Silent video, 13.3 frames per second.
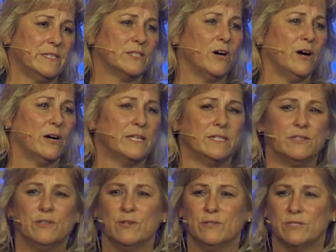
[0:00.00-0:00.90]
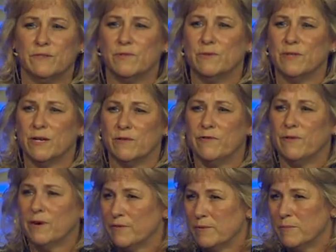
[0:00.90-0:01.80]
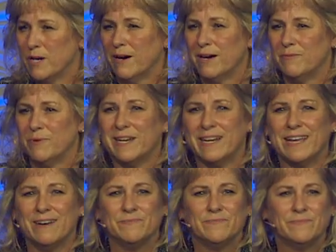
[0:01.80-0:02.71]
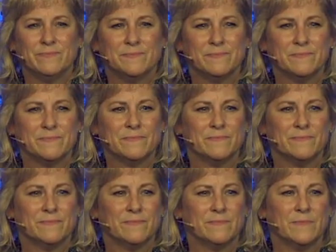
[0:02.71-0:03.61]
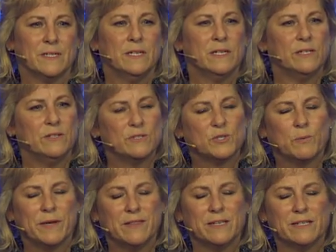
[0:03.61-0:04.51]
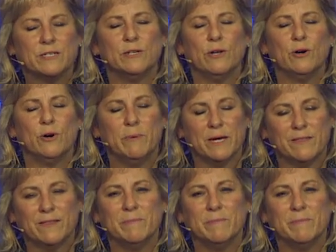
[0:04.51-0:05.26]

talking to those of you that are far from God right now. You know, it's one thing to know about the